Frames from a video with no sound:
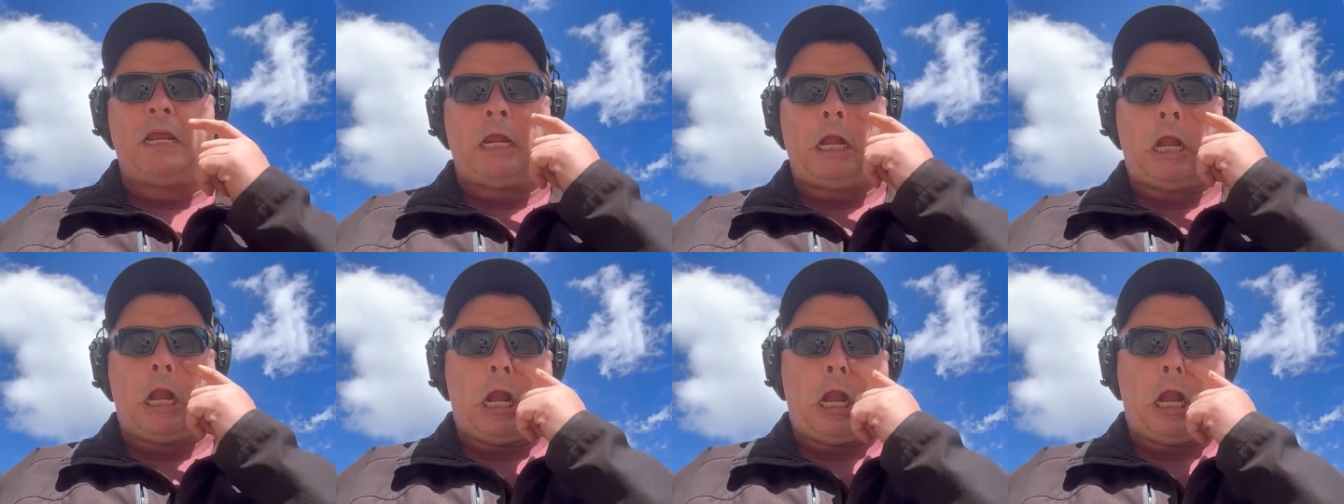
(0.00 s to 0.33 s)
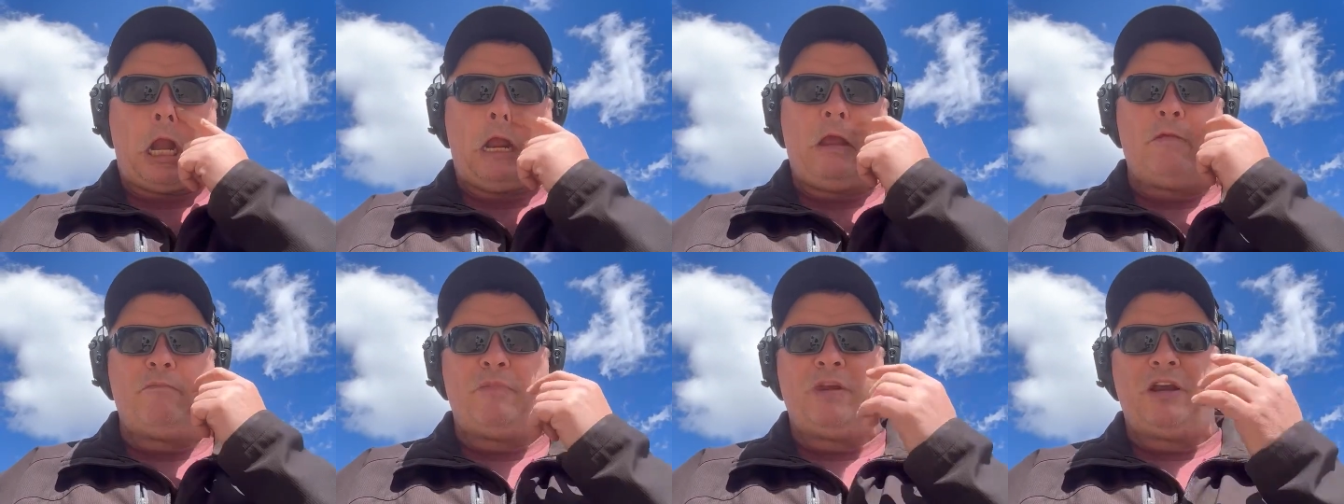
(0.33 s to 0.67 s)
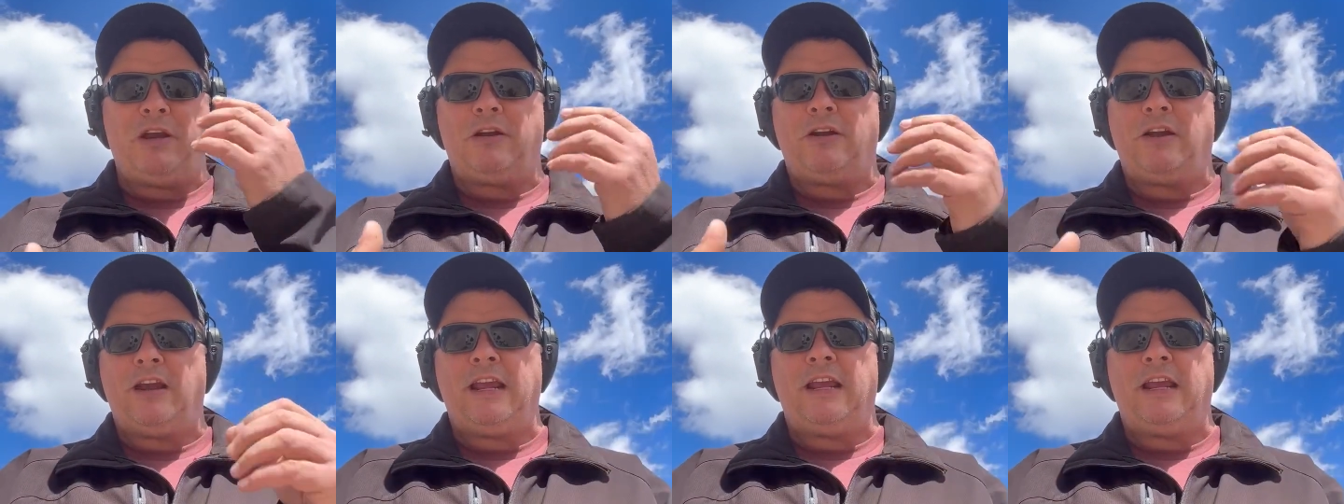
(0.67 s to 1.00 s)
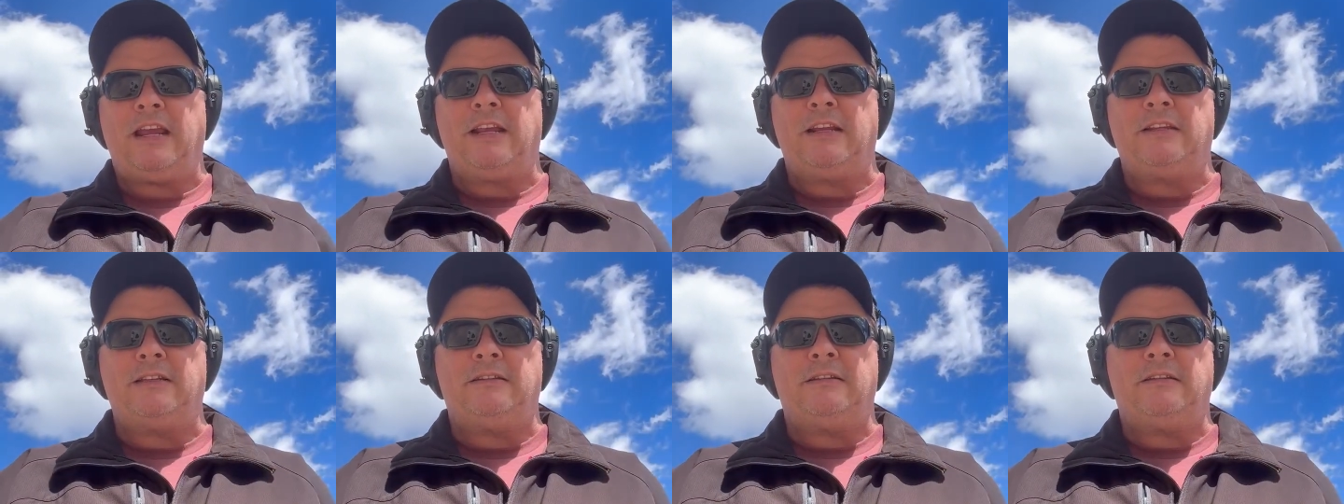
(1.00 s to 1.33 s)
I have bigger
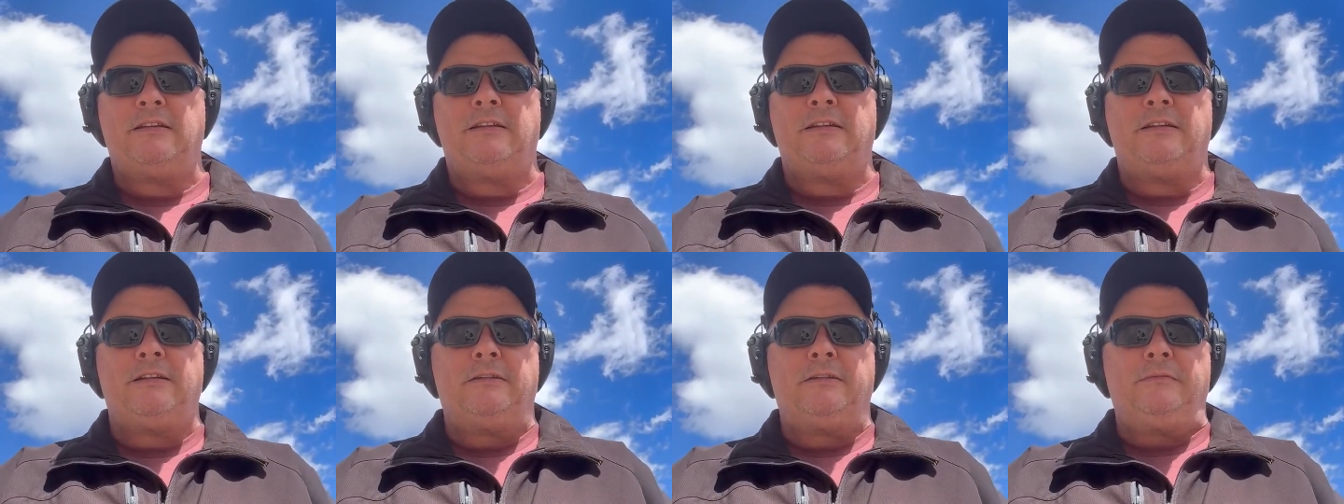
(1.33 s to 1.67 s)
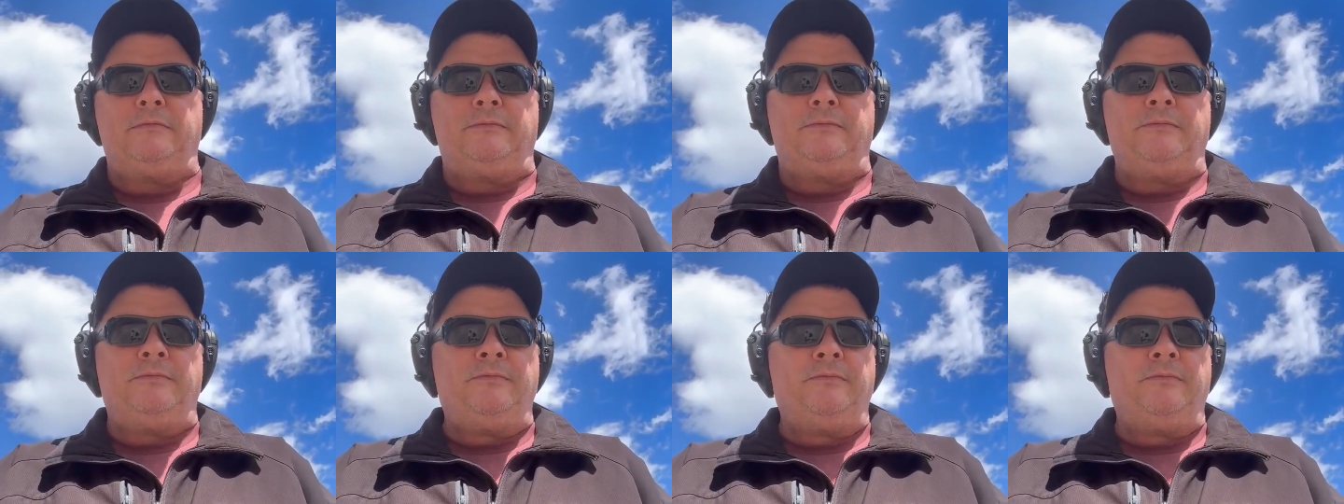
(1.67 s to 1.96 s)
hands, uh,